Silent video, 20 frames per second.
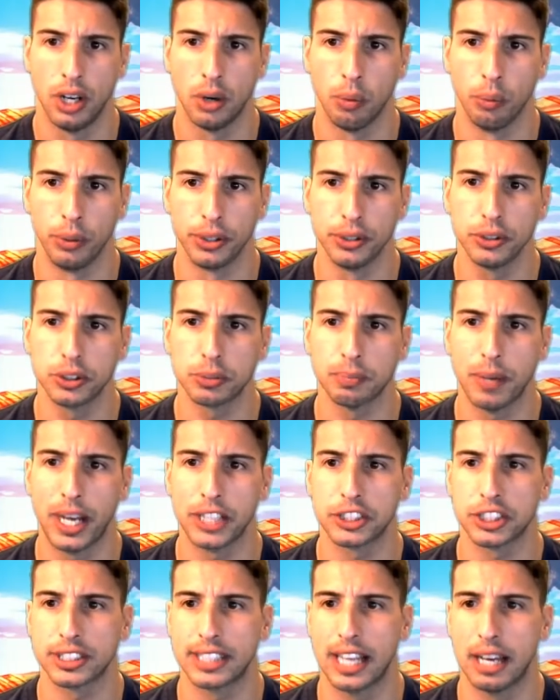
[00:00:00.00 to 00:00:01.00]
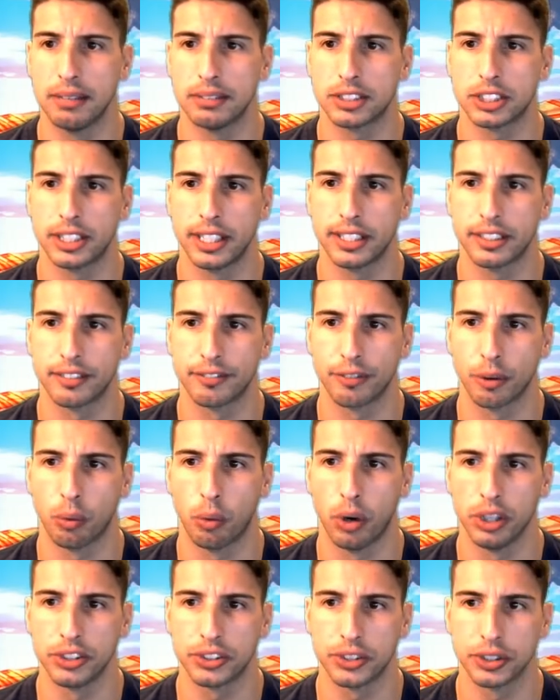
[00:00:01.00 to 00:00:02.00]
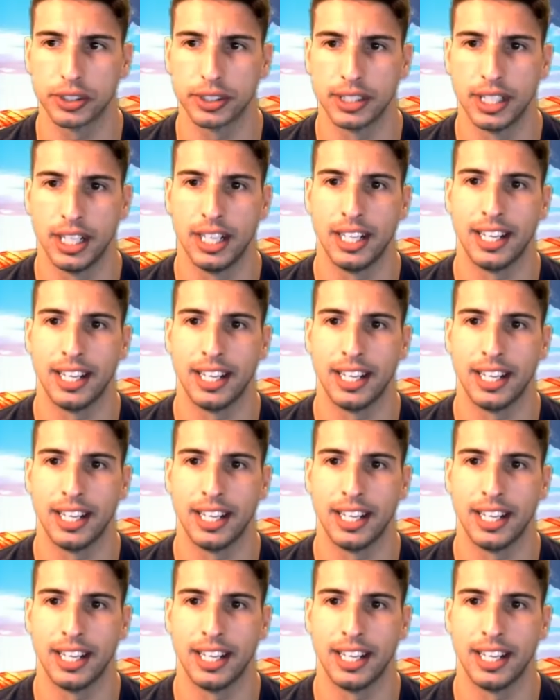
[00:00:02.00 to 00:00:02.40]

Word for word: reduce magic damage taken for 1 turn,